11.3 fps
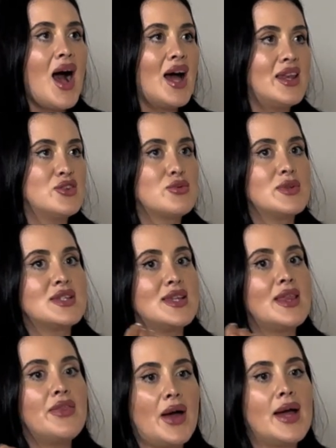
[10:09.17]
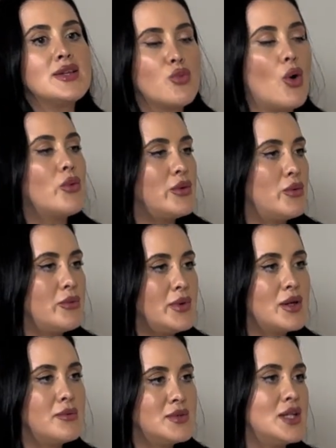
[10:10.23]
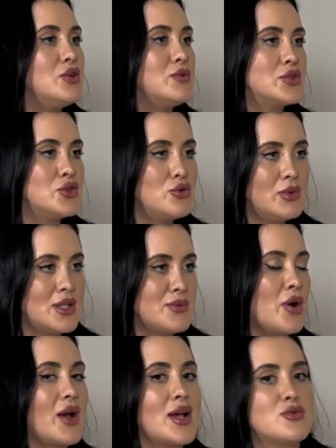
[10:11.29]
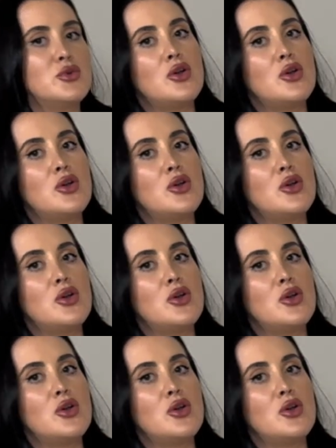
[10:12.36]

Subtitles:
And I just want to say that that is what we will be continuing to do with this podcast.